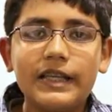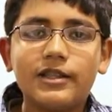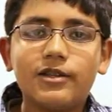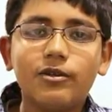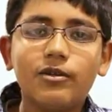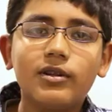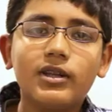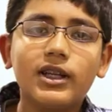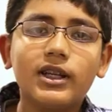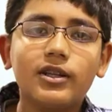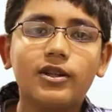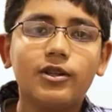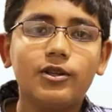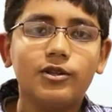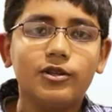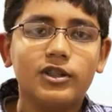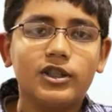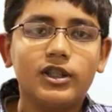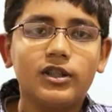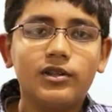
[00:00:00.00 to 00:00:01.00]
So in
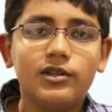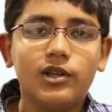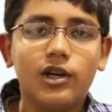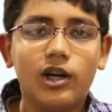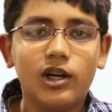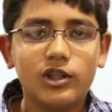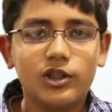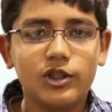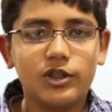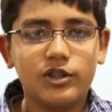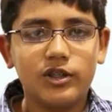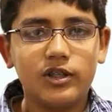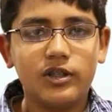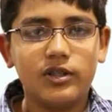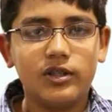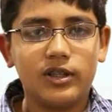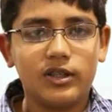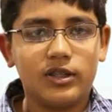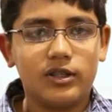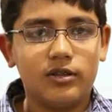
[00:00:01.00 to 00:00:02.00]
conclusion,
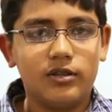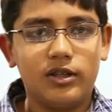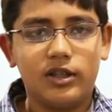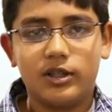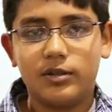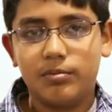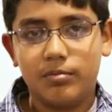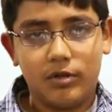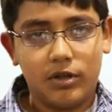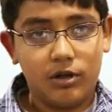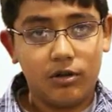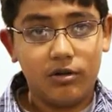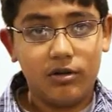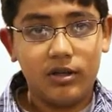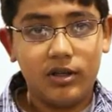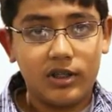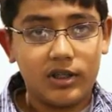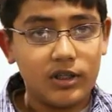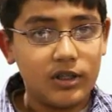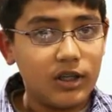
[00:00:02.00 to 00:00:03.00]
oxygen doesn't explode,
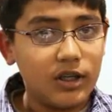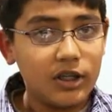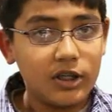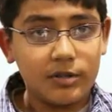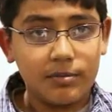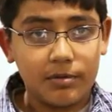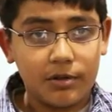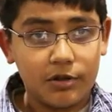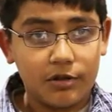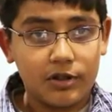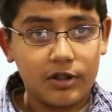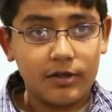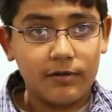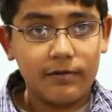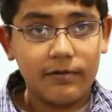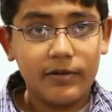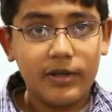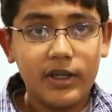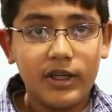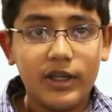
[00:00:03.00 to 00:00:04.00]
it's not
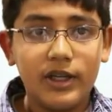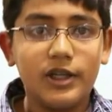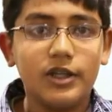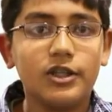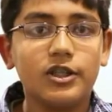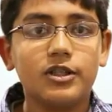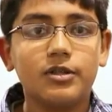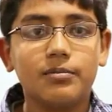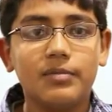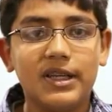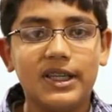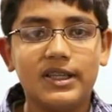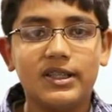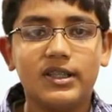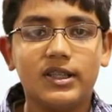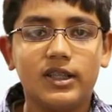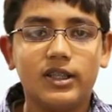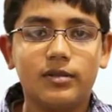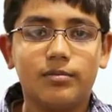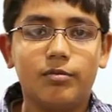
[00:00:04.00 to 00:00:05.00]
explosive, it just makes
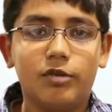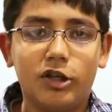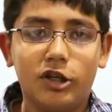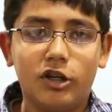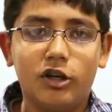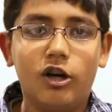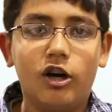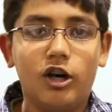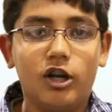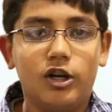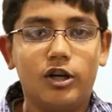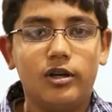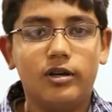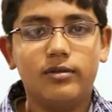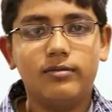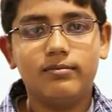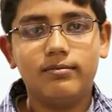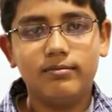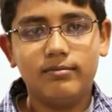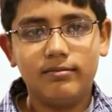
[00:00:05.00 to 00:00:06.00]
things burn hotter.
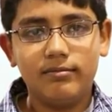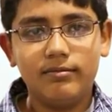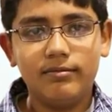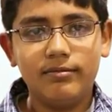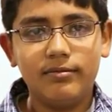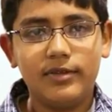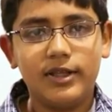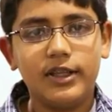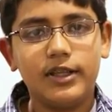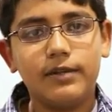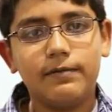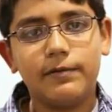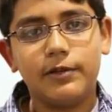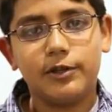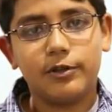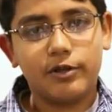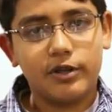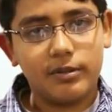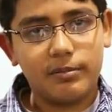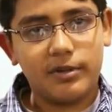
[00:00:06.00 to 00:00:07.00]
Thank you for
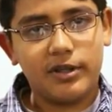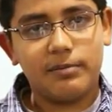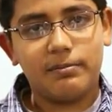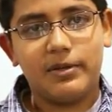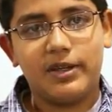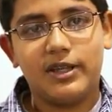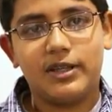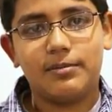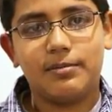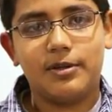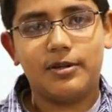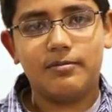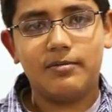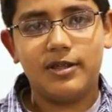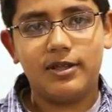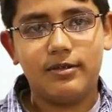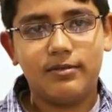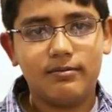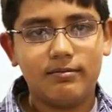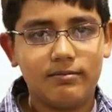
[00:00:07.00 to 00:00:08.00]
joining me in my
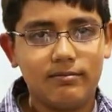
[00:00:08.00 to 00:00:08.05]
experiment.